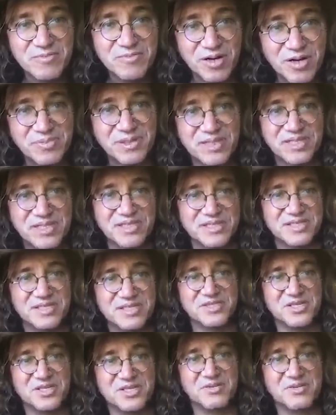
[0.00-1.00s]
publicly
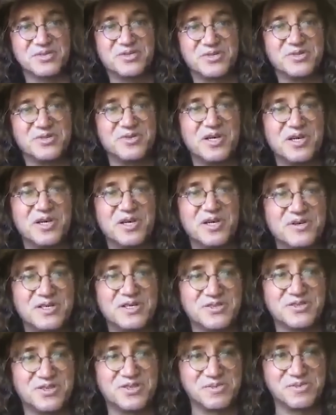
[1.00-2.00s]
because they were too
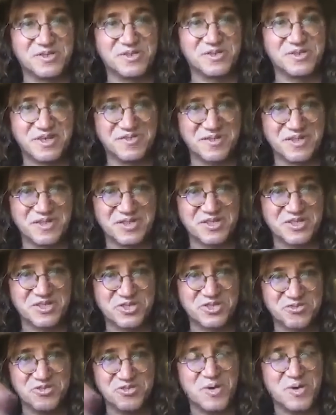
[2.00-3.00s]
iffy in terms of giving
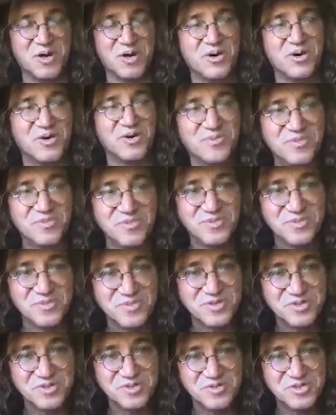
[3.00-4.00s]
screwball
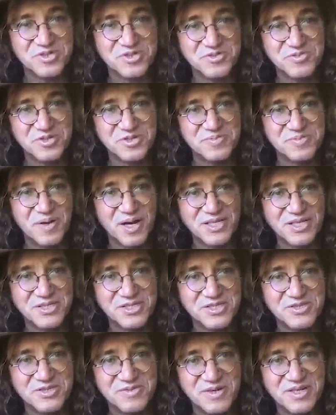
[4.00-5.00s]

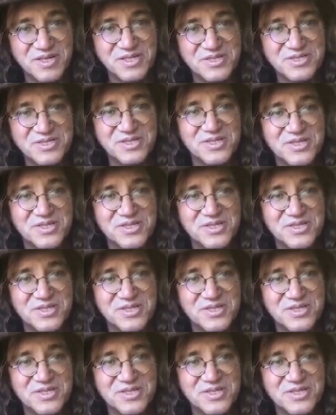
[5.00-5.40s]
responses, right?